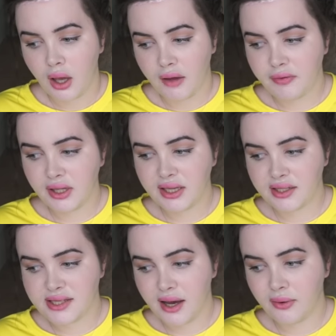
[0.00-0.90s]
I feel like
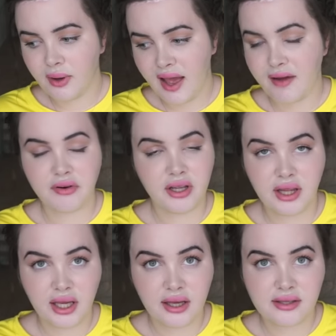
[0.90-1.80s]
that's how
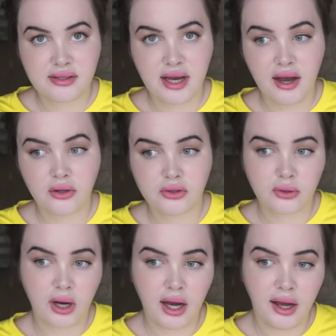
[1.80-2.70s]
everything is now,
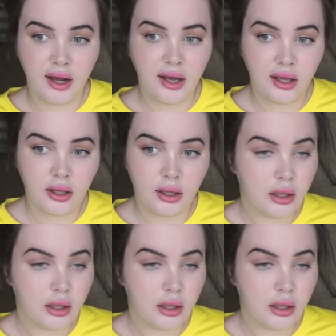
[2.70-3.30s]
so I